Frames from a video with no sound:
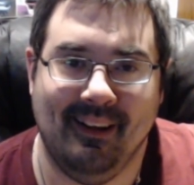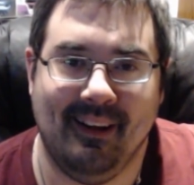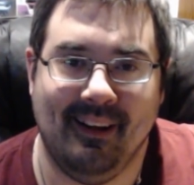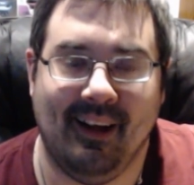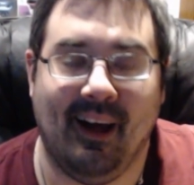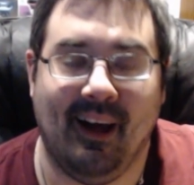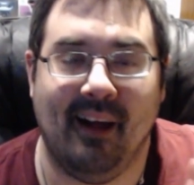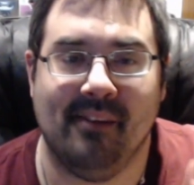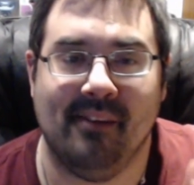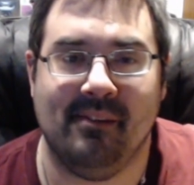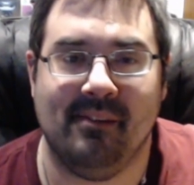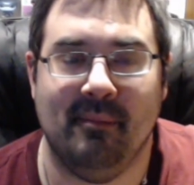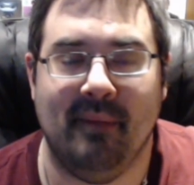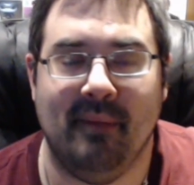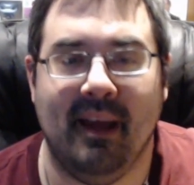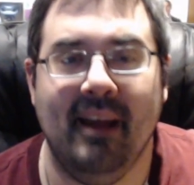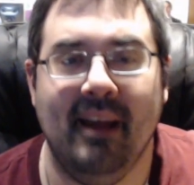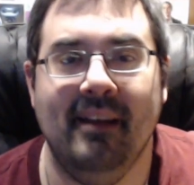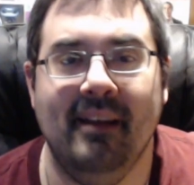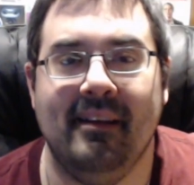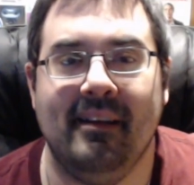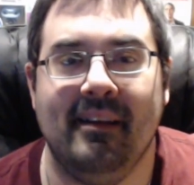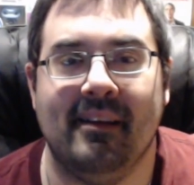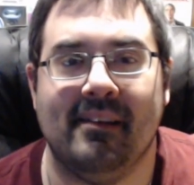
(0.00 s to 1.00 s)

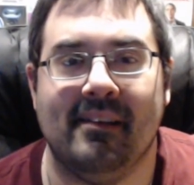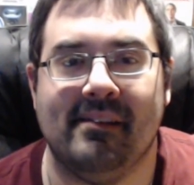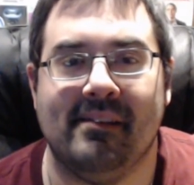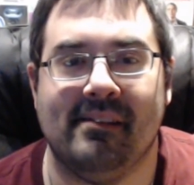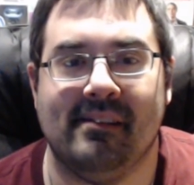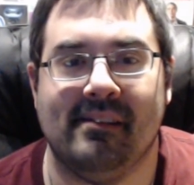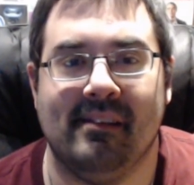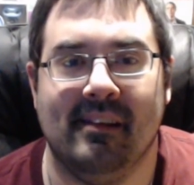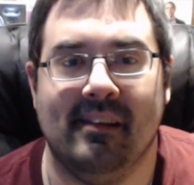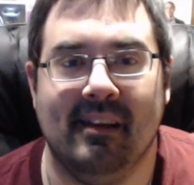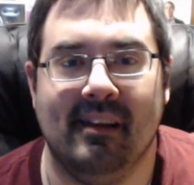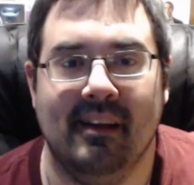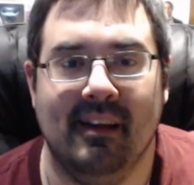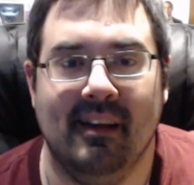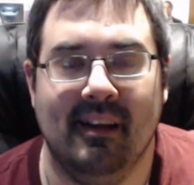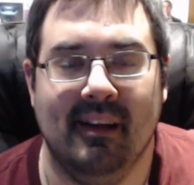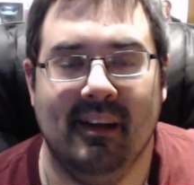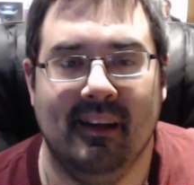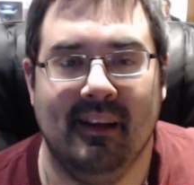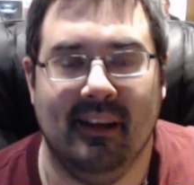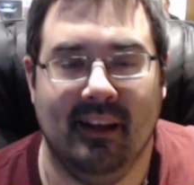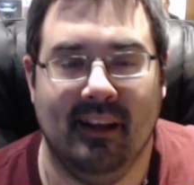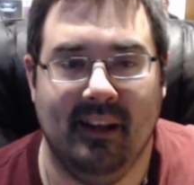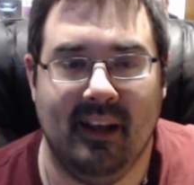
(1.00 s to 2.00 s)
Ozymandias
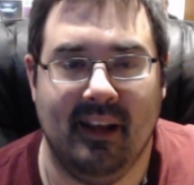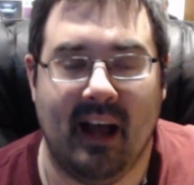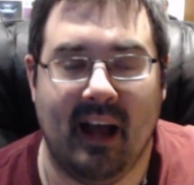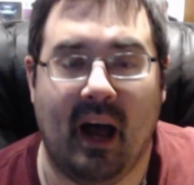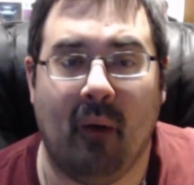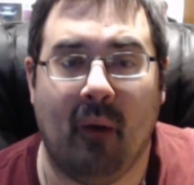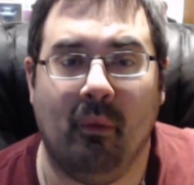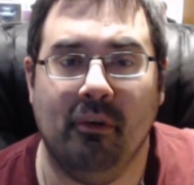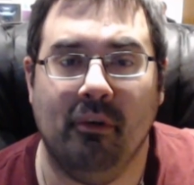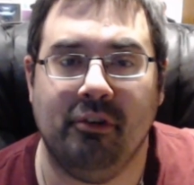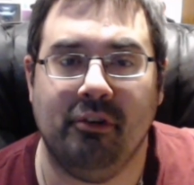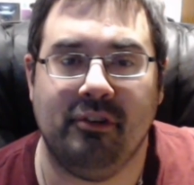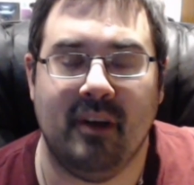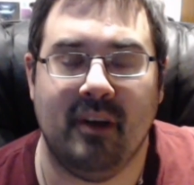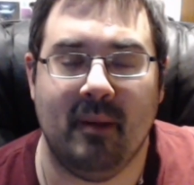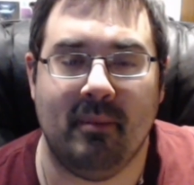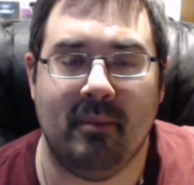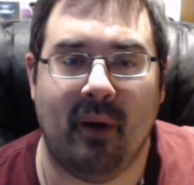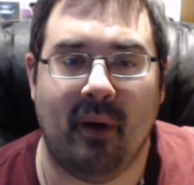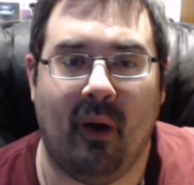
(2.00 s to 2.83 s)
in the Owl ship